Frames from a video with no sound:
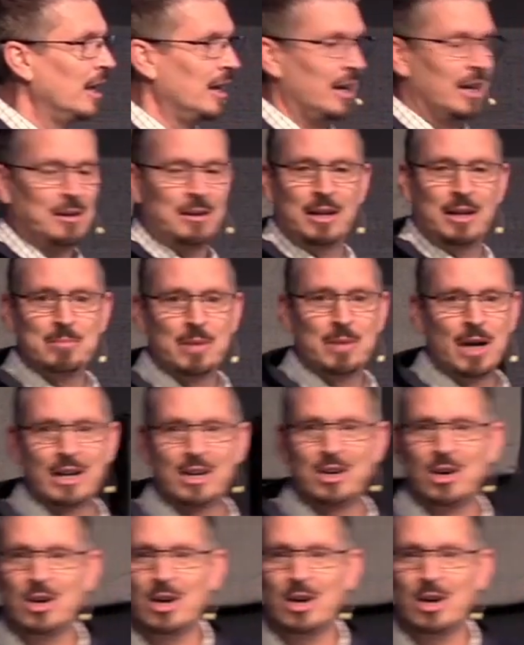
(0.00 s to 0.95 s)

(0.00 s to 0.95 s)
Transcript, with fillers: And, and, and my